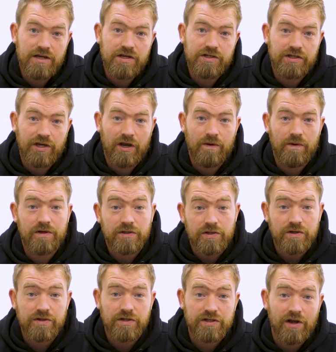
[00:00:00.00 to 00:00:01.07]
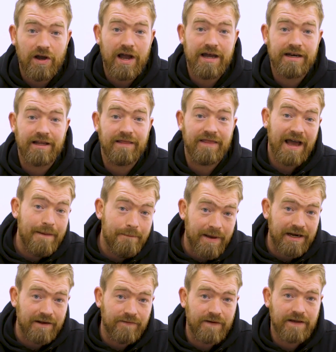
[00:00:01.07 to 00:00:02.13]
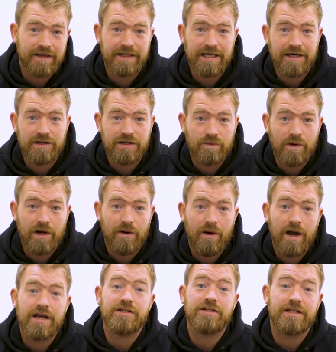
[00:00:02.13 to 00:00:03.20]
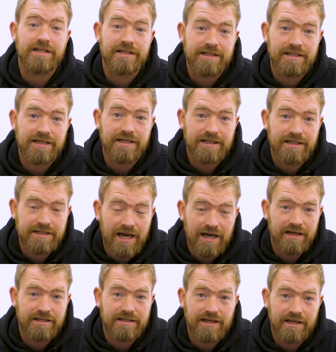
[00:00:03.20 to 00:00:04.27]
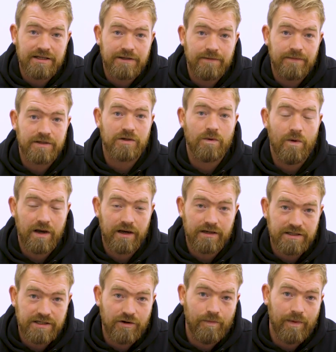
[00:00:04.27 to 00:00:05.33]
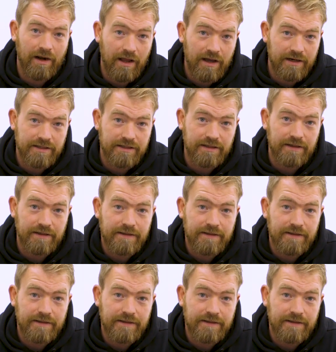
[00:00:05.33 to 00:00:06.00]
So as soon as you start adding that benefit in there as well, as you can see, the Tannus setup is quite considerably lighter.